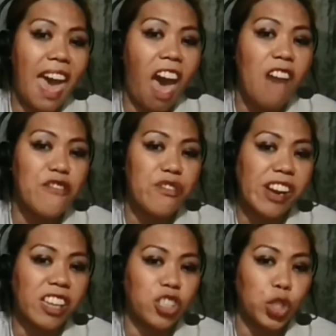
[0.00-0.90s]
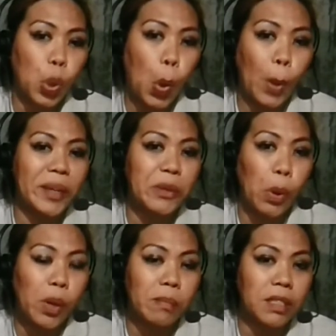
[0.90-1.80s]
average, or
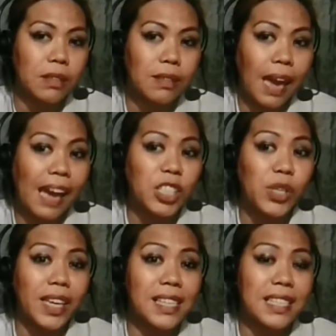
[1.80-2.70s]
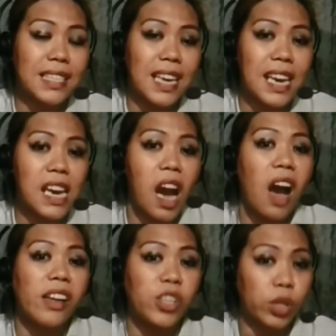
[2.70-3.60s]
normal. As you can see
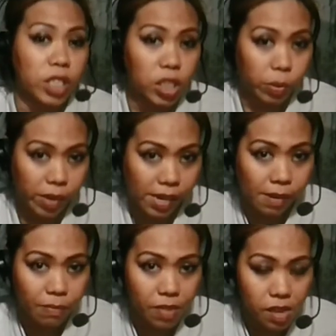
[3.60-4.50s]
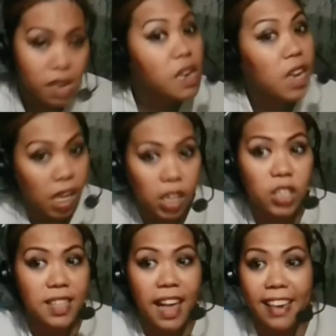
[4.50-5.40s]
on your screen, it
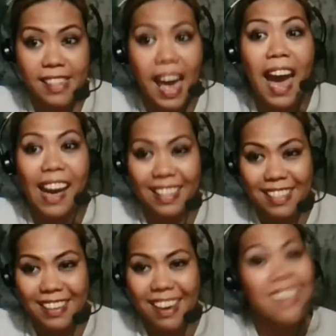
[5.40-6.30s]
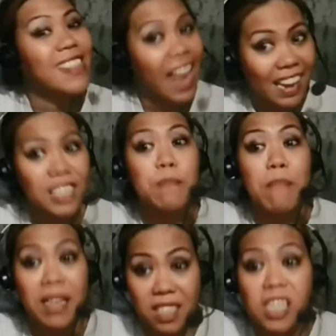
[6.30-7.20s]
looks like that. And that is
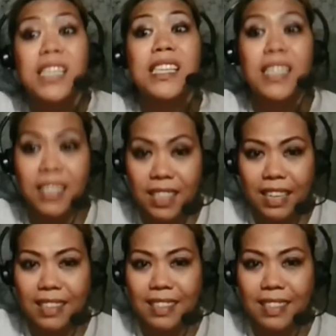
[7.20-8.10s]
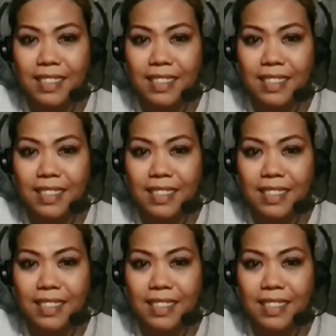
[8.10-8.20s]
mesokurtic.